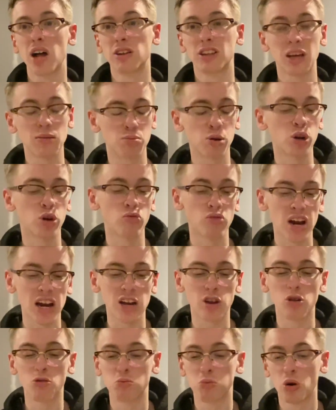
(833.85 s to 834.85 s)
They put a really
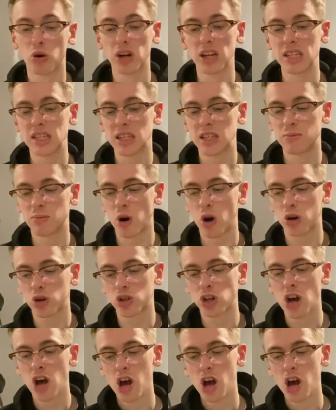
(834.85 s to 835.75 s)
good ball into the box,